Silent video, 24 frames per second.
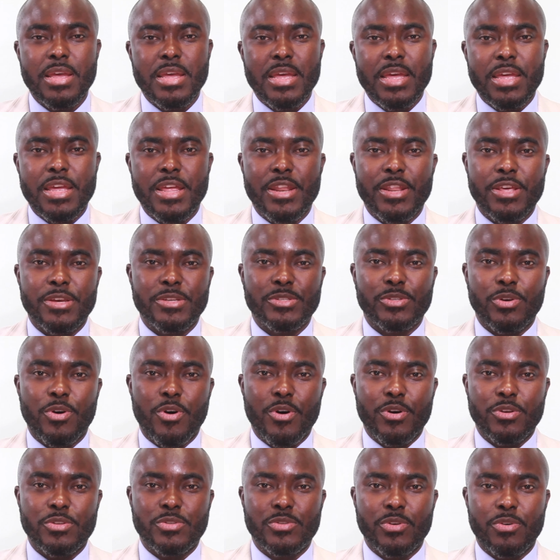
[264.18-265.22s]
It is
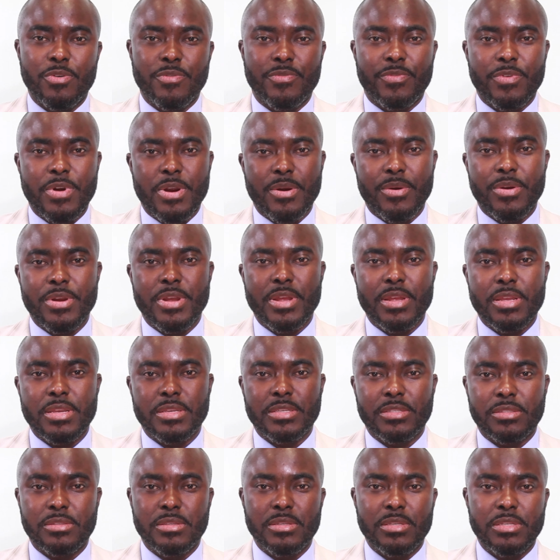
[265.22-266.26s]
also very
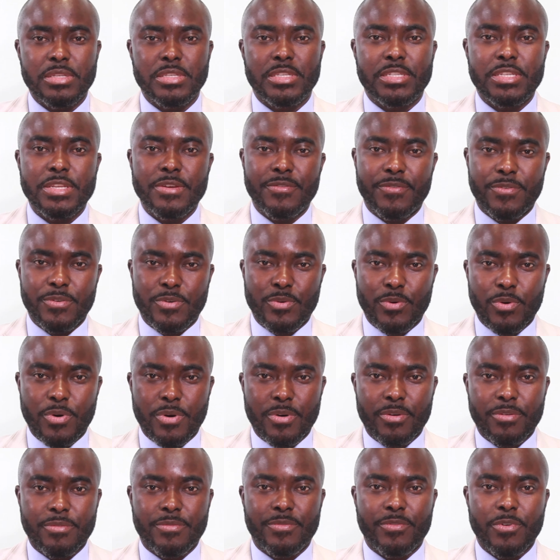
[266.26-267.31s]

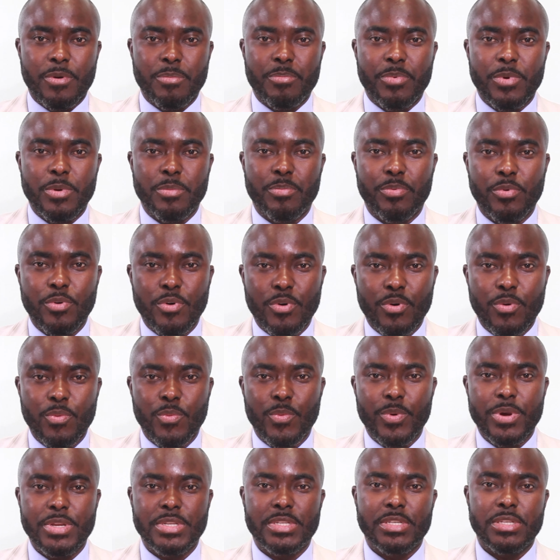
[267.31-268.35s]
difficult for people
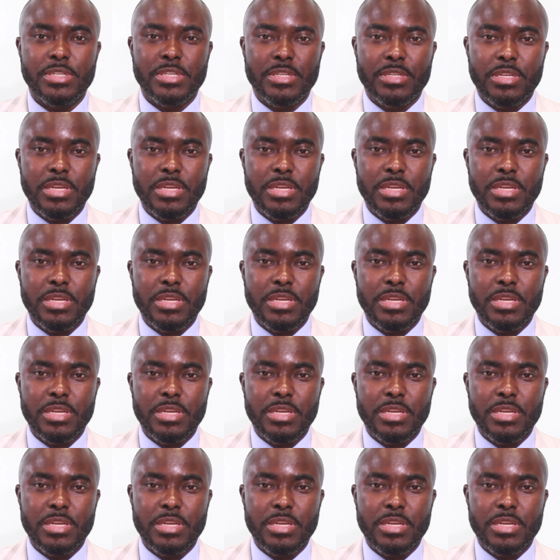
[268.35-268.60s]
with